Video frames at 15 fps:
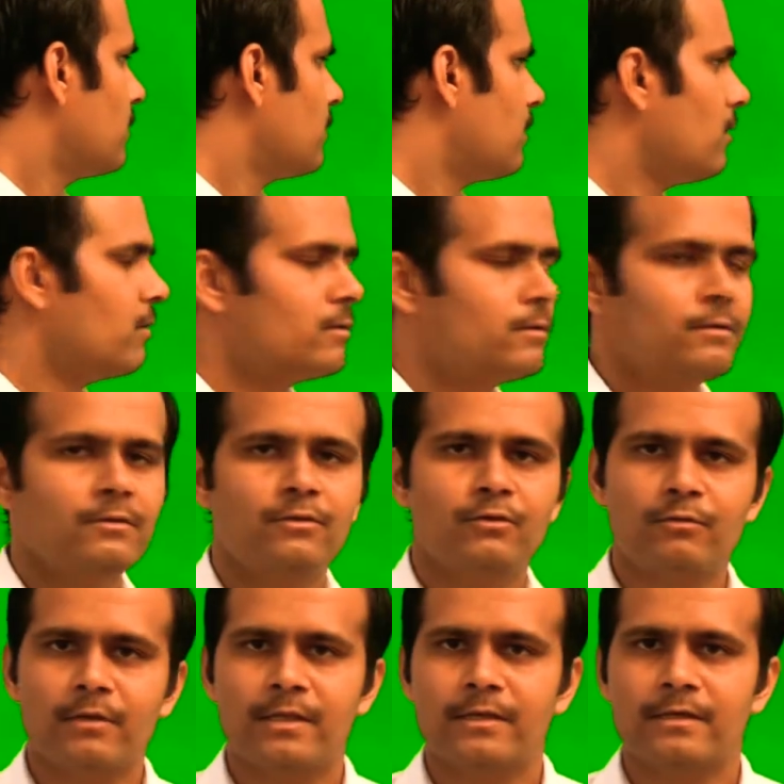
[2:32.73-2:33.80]
on
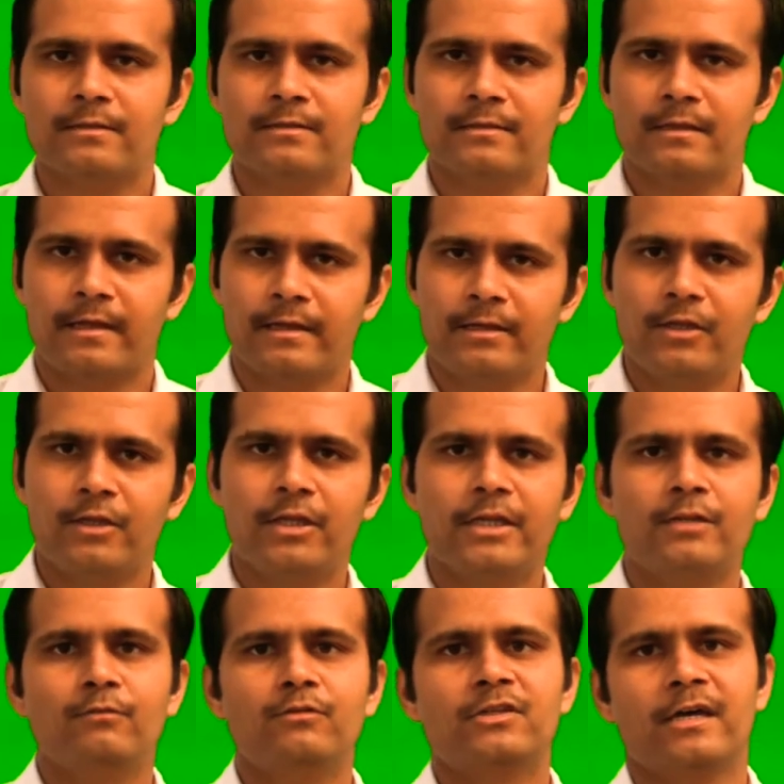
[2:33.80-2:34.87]
nucleus and
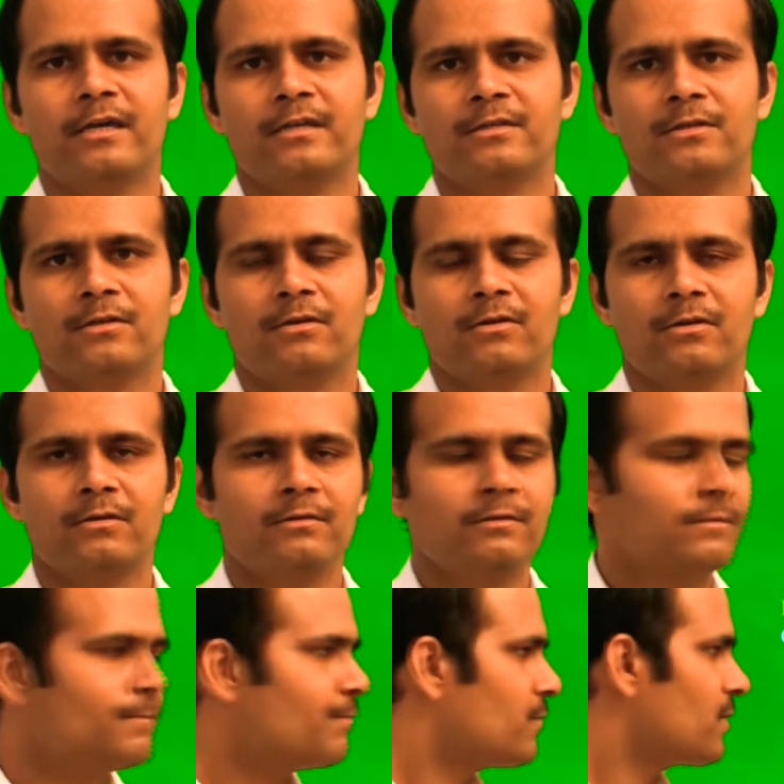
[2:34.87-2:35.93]
negative charge on
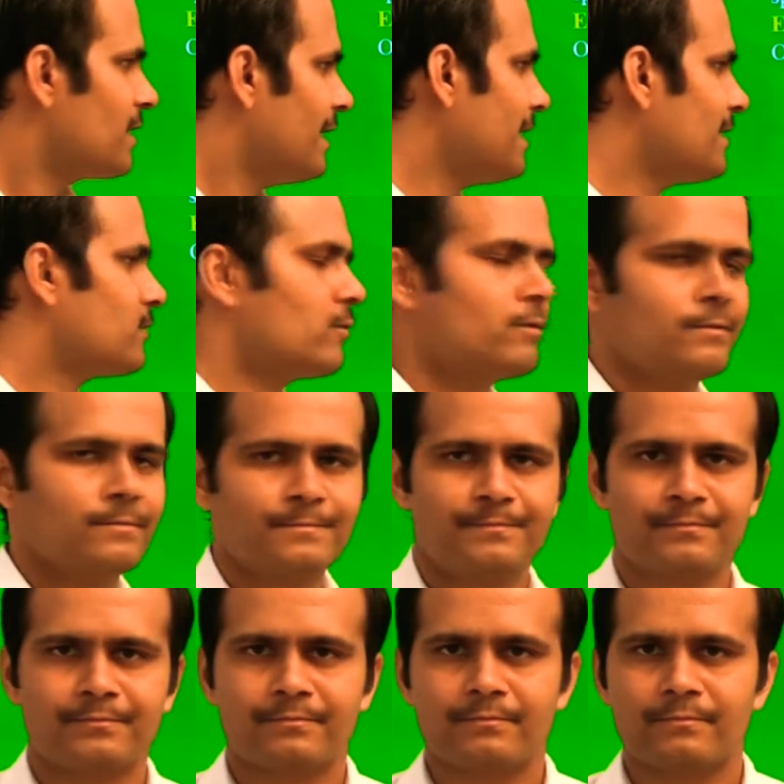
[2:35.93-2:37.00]
electron.
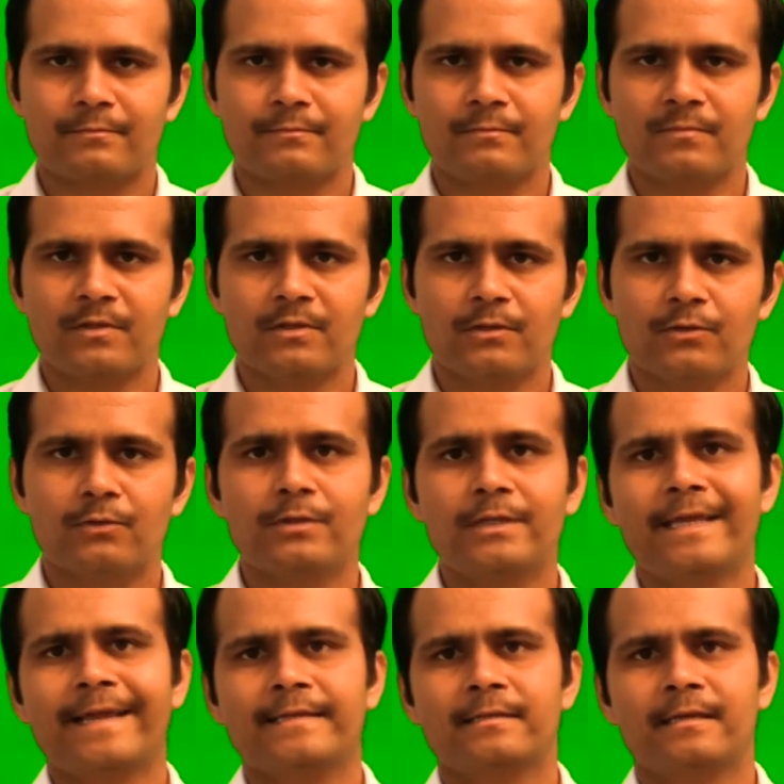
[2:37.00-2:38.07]
So it
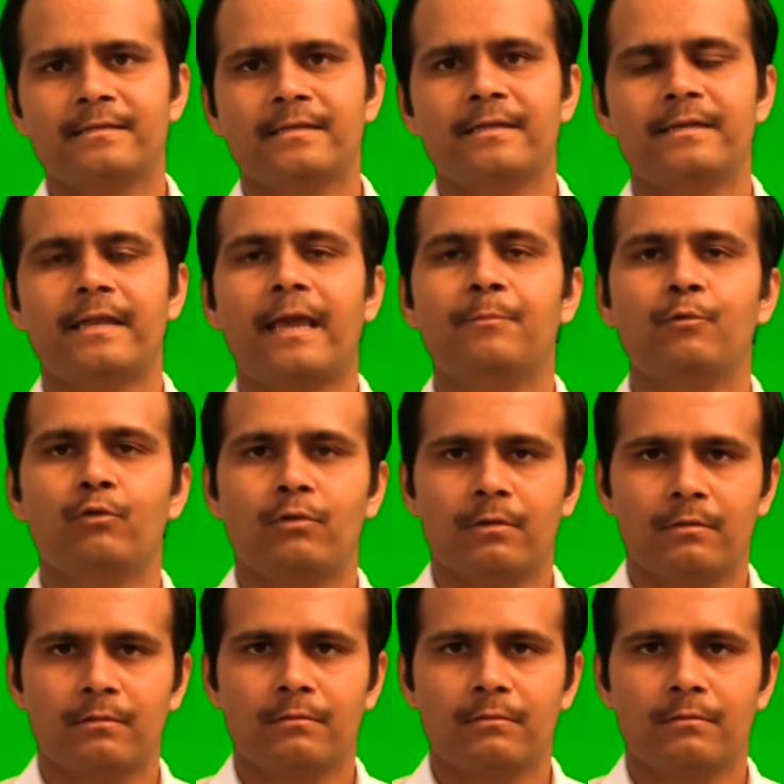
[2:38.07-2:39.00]
acts as a dipole.